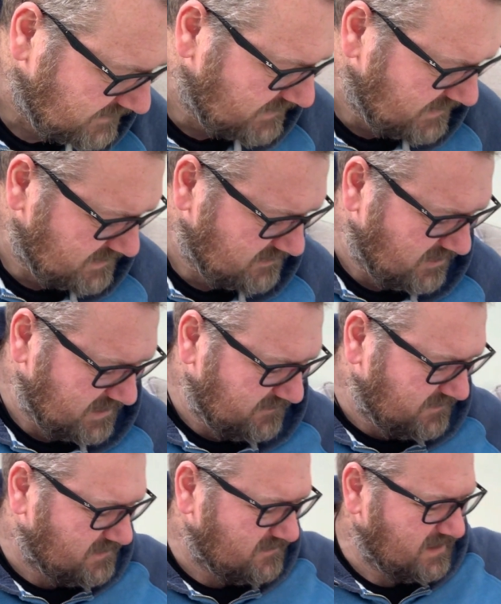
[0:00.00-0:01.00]
It is quite
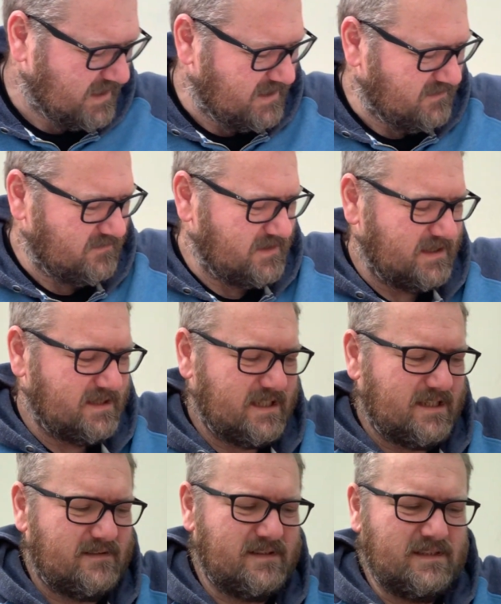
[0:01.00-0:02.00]
difficult getting all these
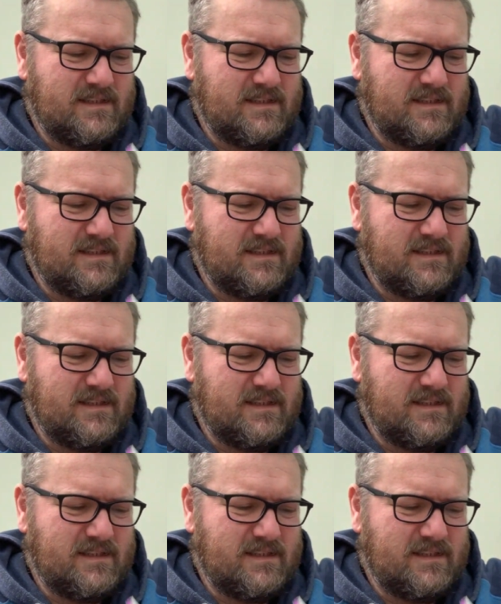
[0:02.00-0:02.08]
out.